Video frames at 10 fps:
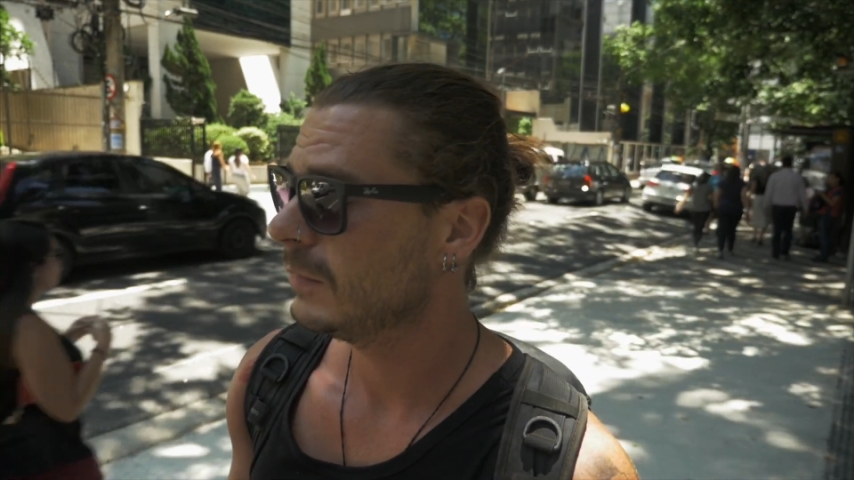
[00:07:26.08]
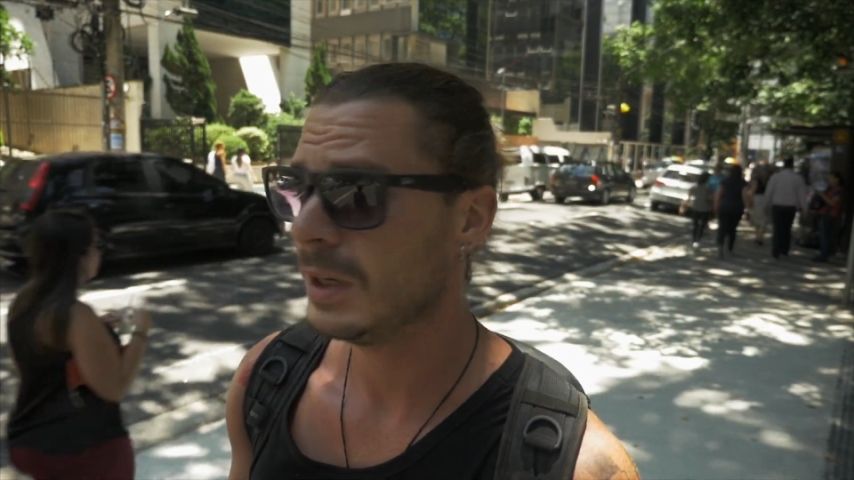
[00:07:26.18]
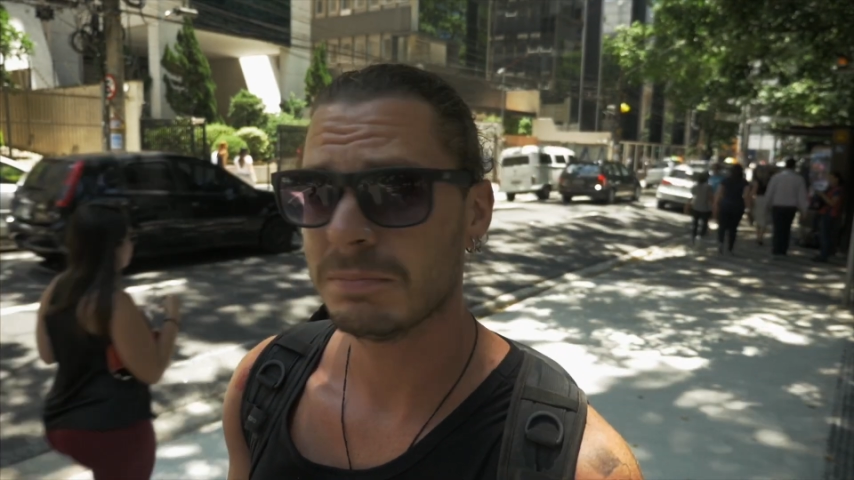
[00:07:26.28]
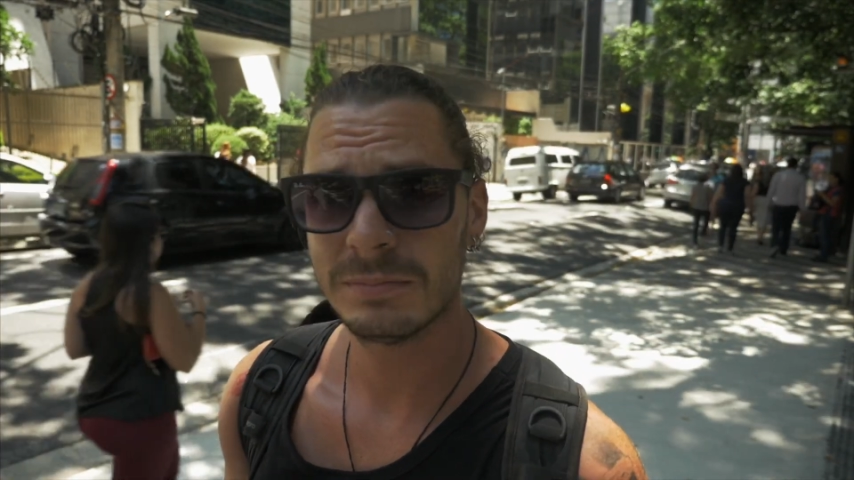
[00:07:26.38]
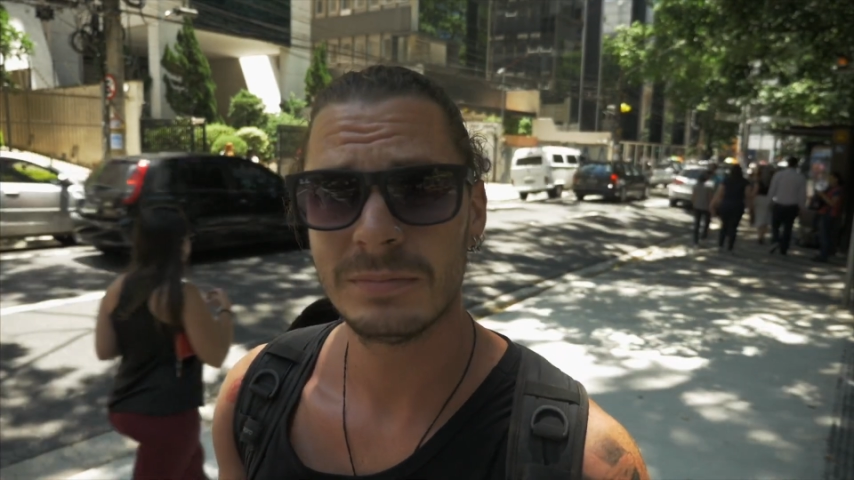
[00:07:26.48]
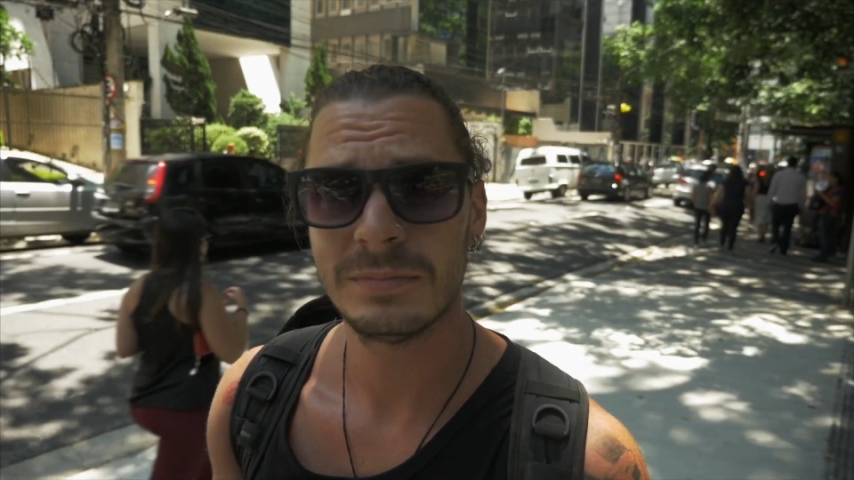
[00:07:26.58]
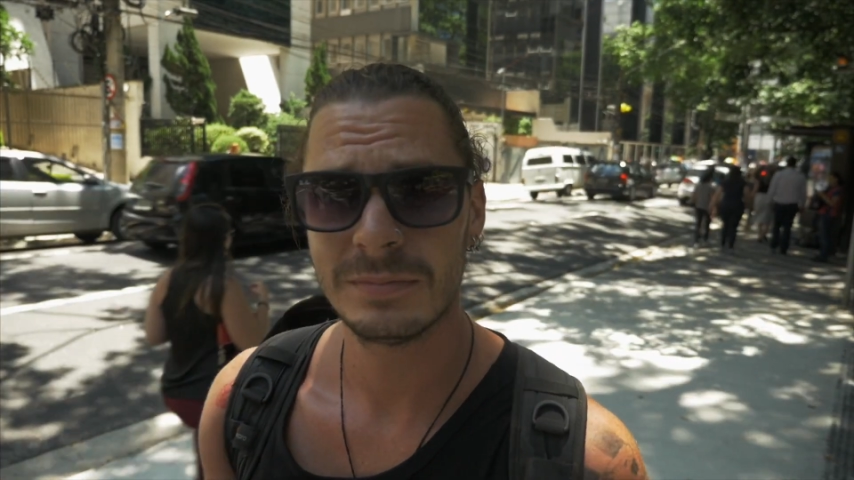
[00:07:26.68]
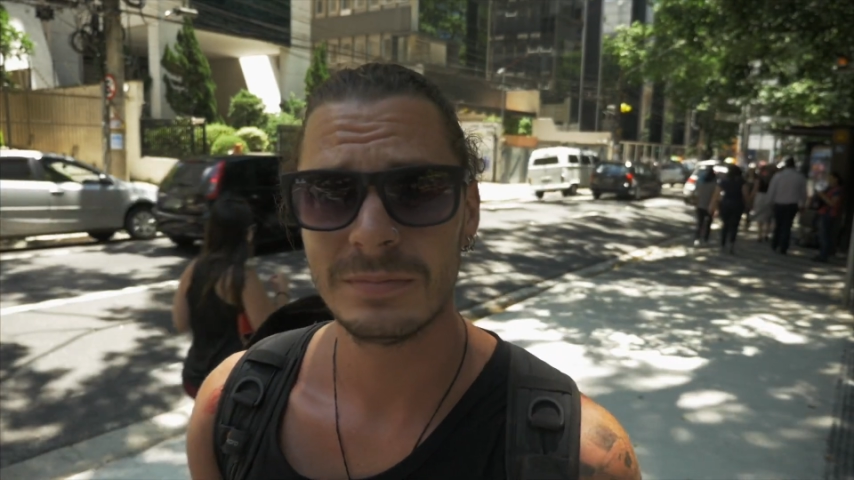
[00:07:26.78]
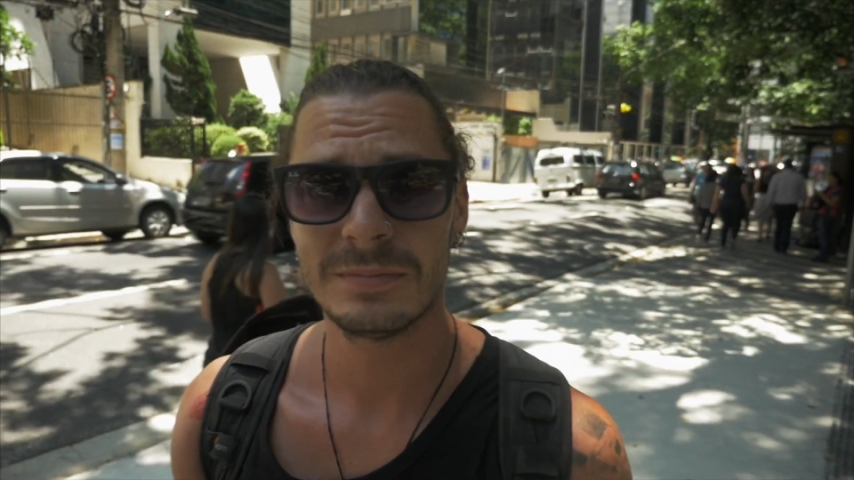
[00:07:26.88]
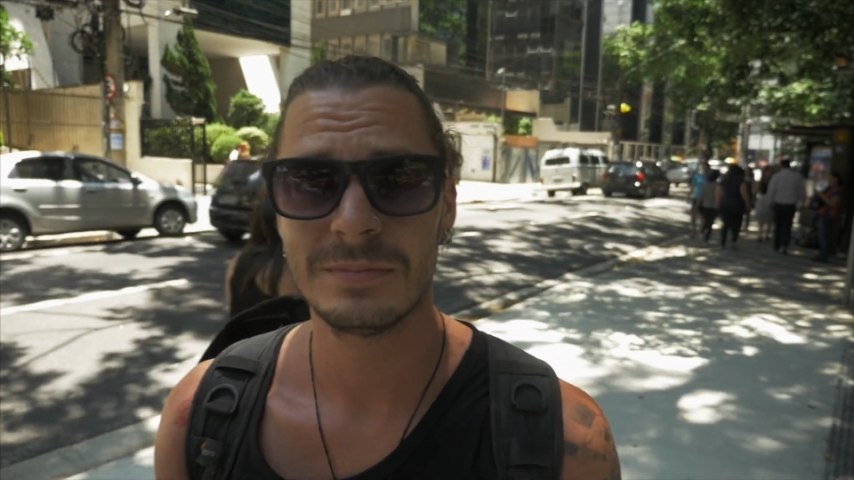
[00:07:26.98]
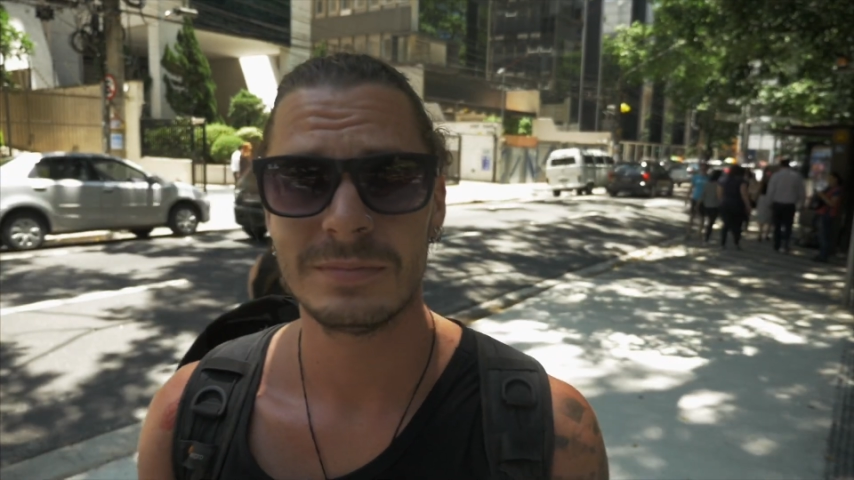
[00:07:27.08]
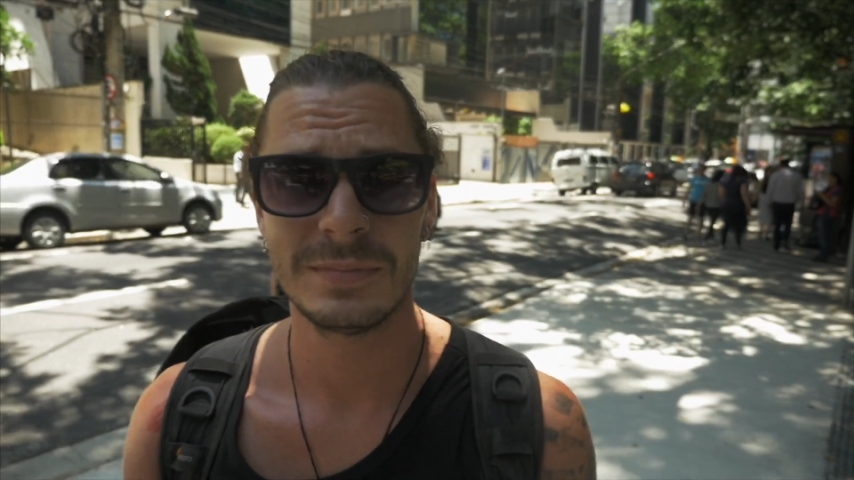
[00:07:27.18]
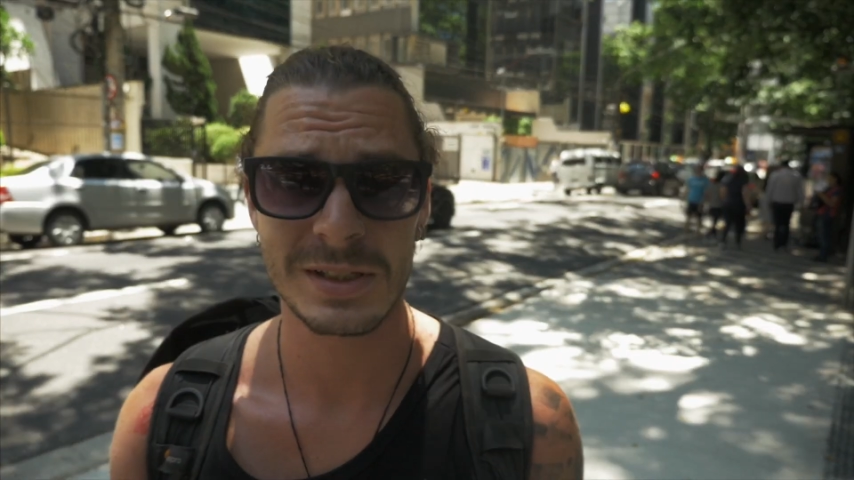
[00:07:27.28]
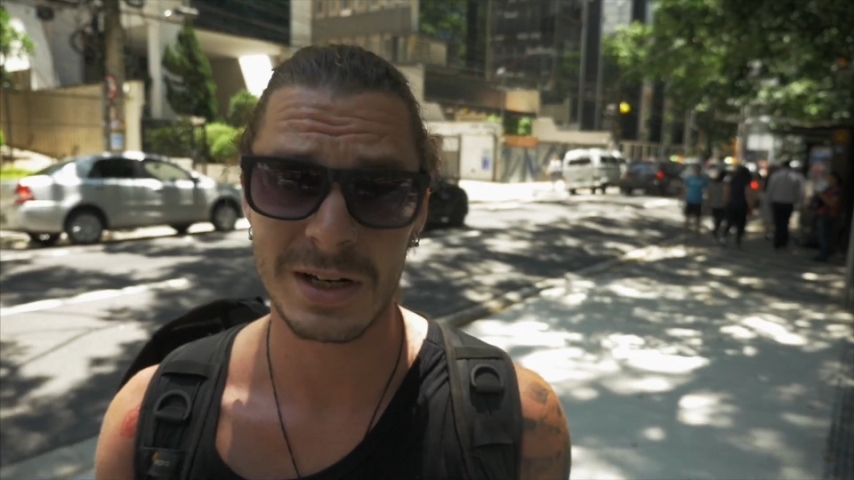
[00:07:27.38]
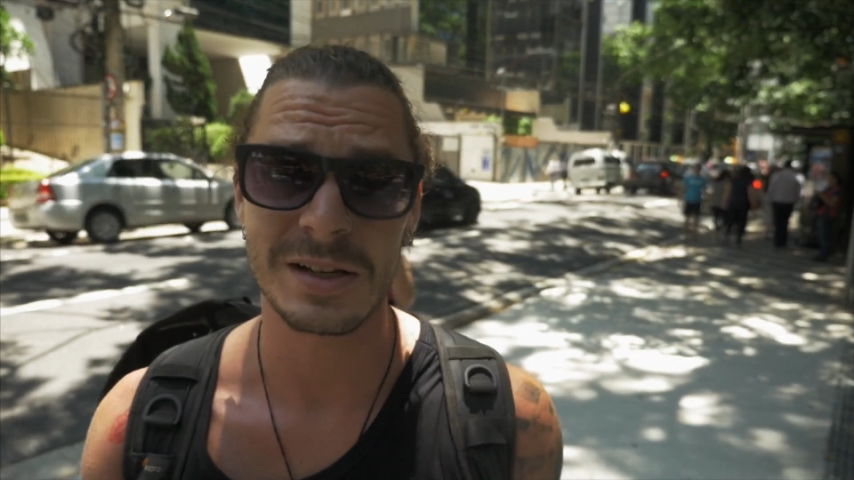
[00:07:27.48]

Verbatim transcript: Yeah. It's